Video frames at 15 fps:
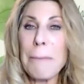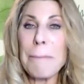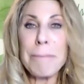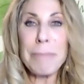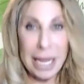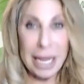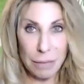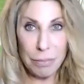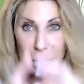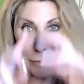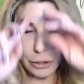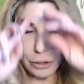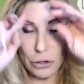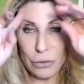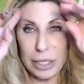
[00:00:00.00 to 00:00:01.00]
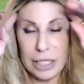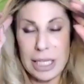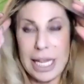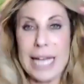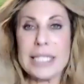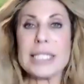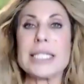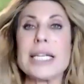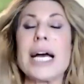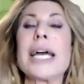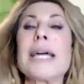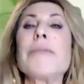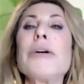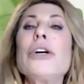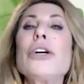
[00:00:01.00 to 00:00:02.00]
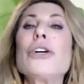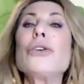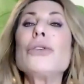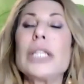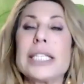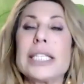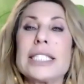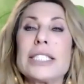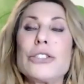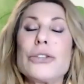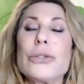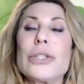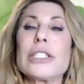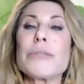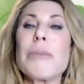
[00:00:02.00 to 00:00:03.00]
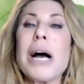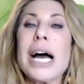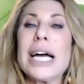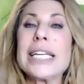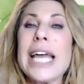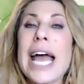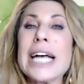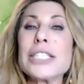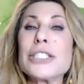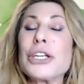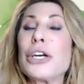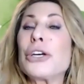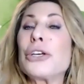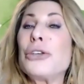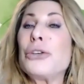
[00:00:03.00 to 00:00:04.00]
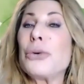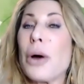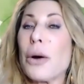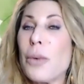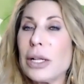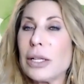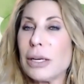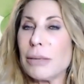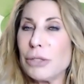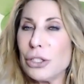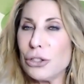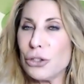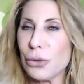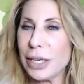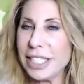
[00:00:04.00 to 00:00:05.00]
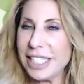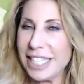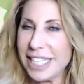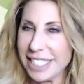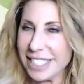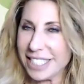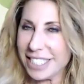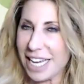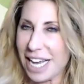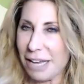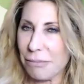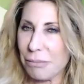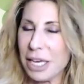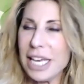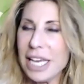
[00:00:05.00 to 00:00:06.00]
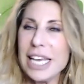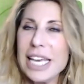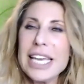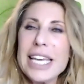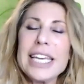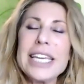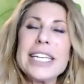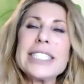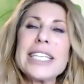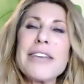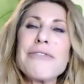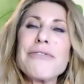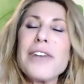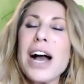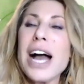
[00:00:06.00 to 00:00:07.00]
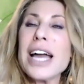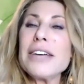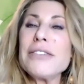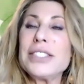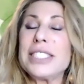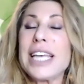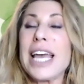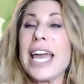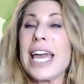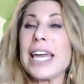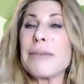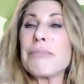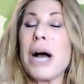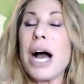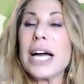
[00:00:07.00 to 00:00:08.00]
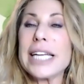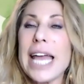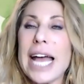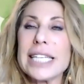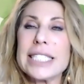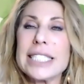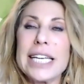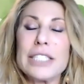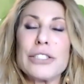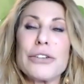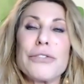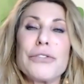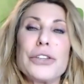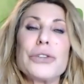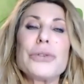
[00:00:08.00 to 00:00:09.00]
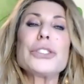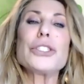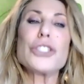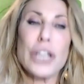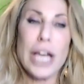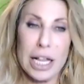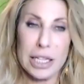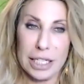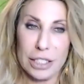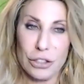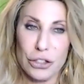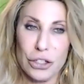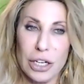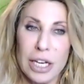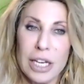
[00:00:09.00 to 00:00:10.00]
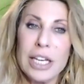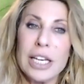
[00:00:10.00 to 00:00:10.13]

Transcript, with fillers: Many people joined last time who listened to this podcast you are welcome to join this time. It is a five day podcast interview challenge.